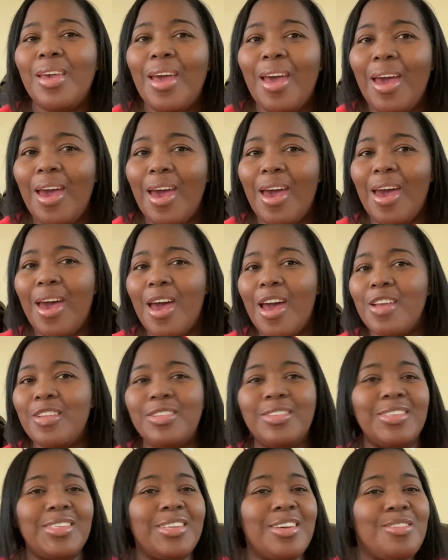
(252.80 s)

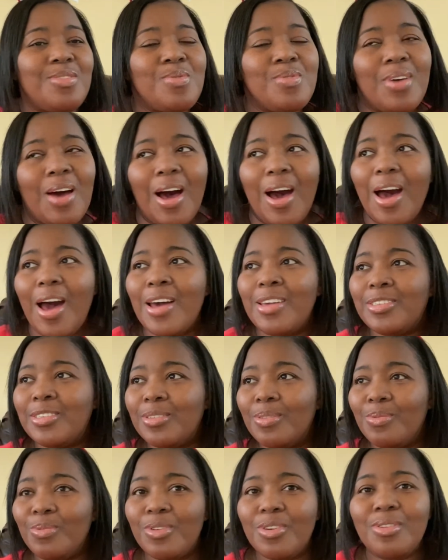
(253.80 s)
and send you guys
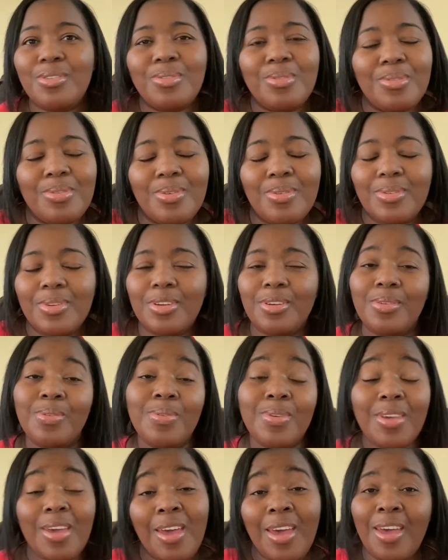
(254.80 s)
some cool little
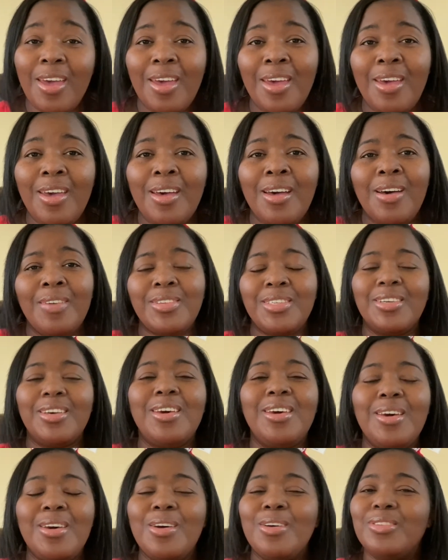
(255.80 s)
gifts.
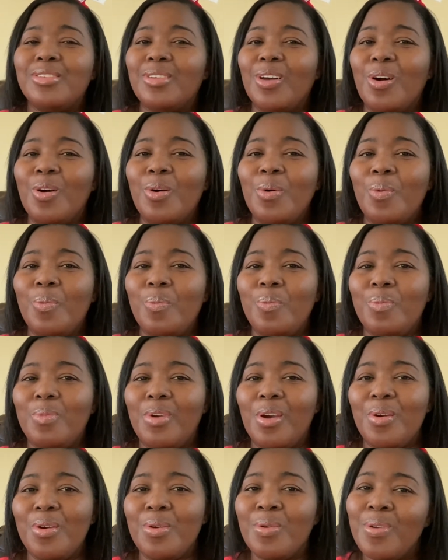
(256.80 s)
So,
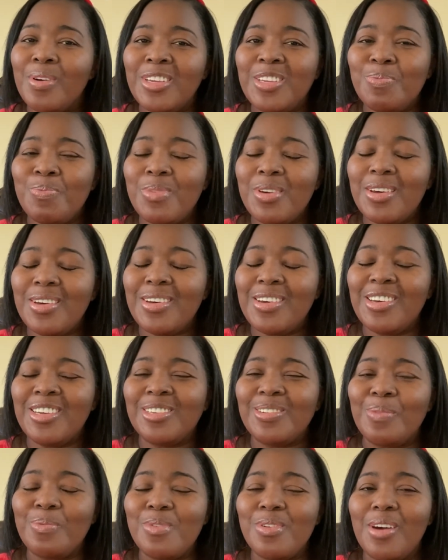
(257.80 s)
Merry Christmas.
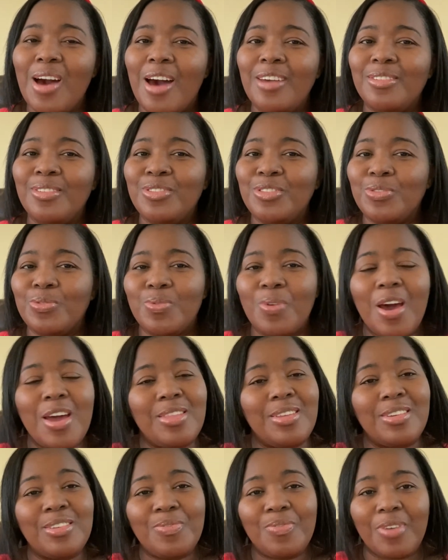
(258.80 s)
Hope you guys are
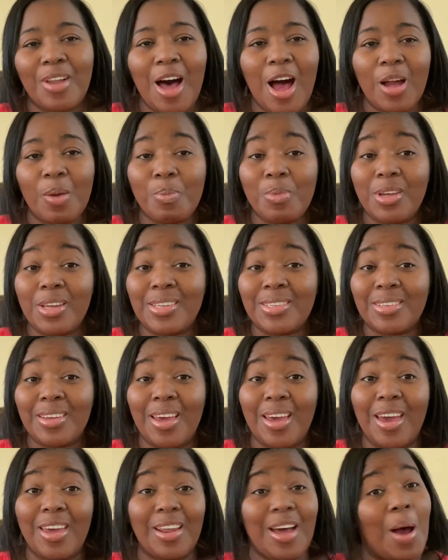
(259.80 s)
enjoying this Vlogmas.
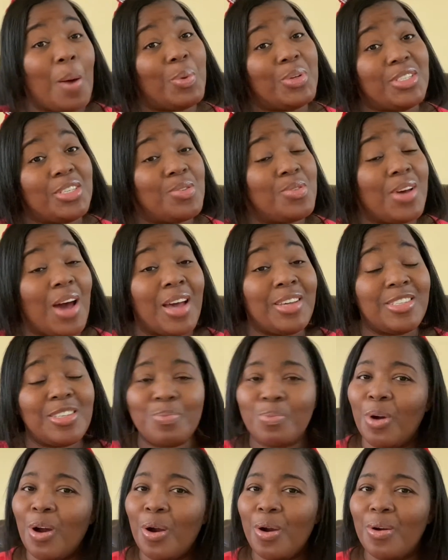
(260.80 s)
And I will see you guys
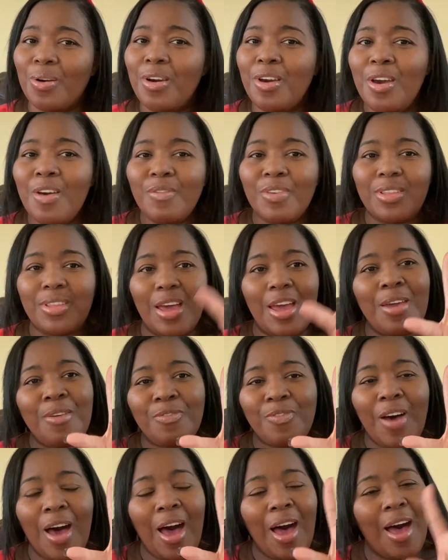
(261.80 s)
tomorrow, day
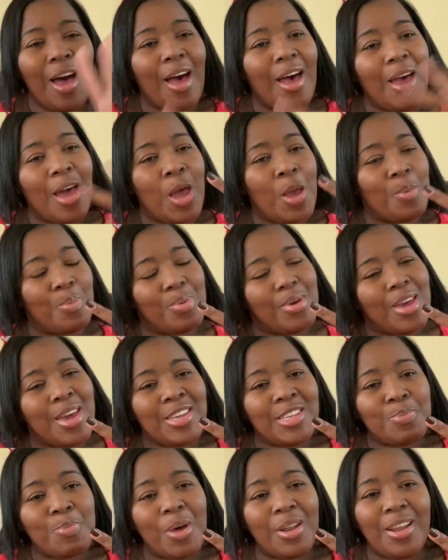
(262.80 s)
five.
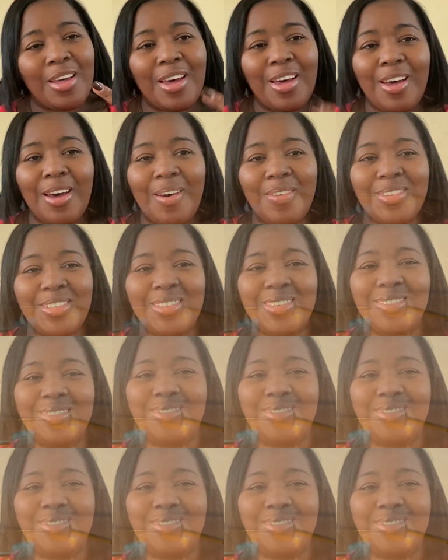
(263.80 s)
Peace, my loves.